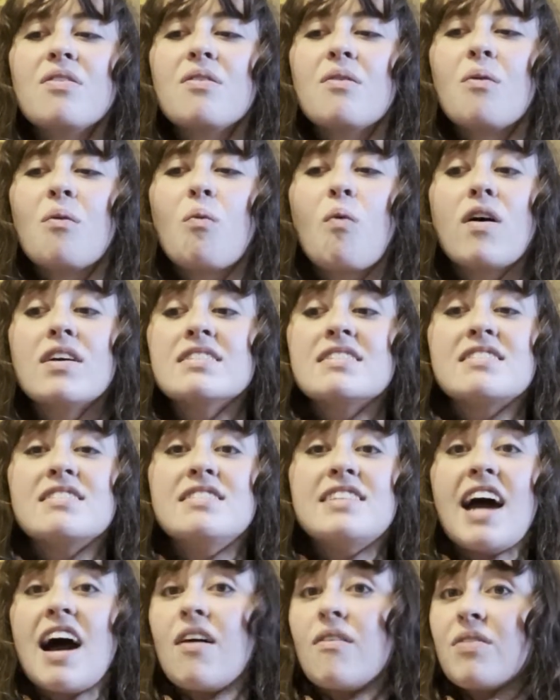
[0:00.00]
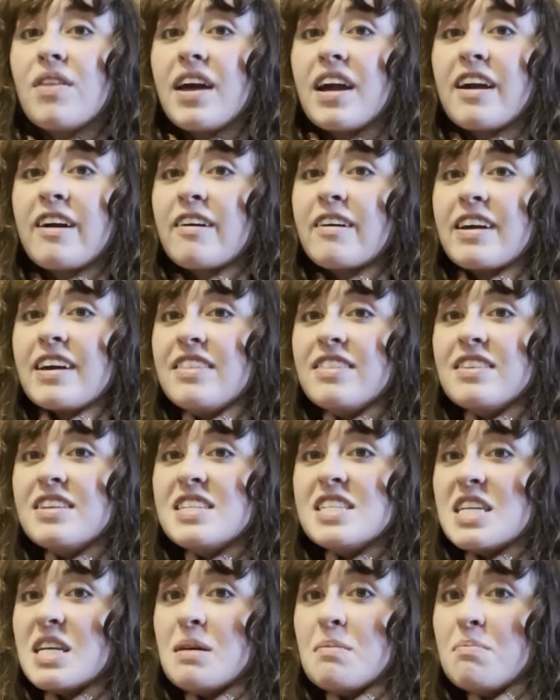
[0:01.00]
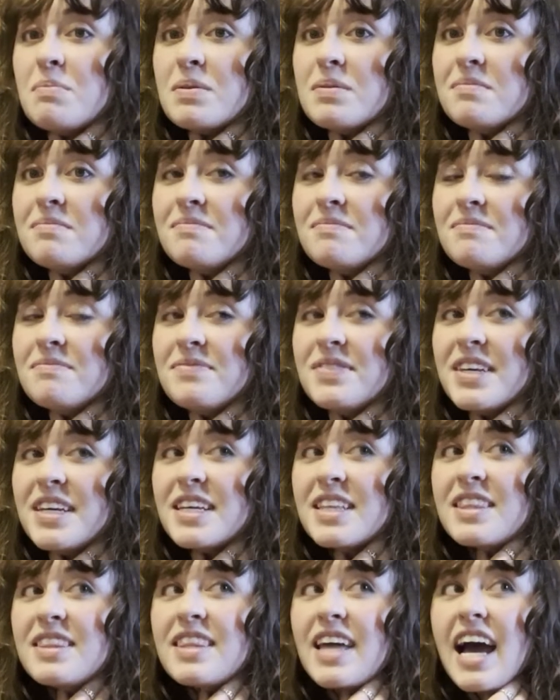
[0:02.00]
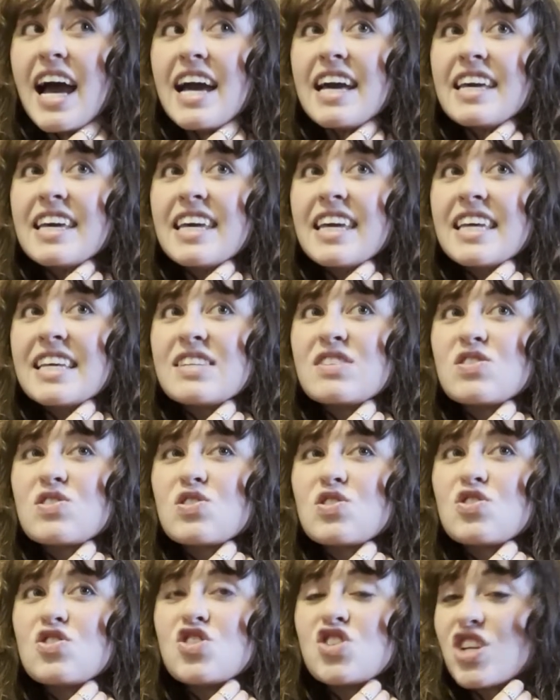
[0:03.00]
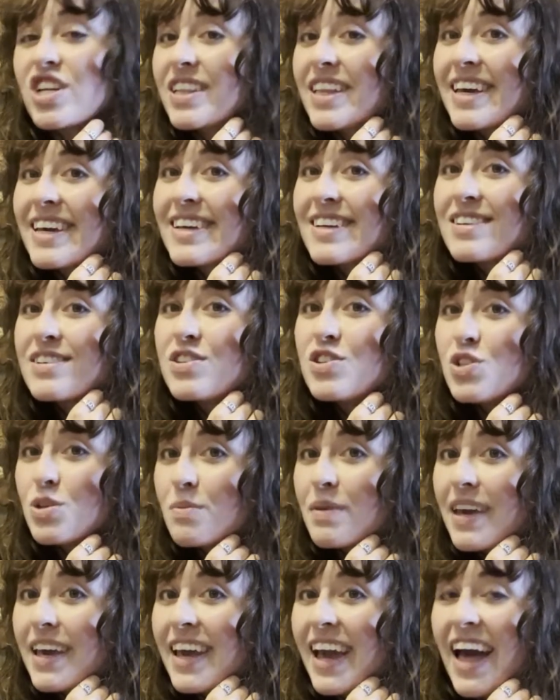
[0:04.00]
what's down there in the deep that is chilling to me.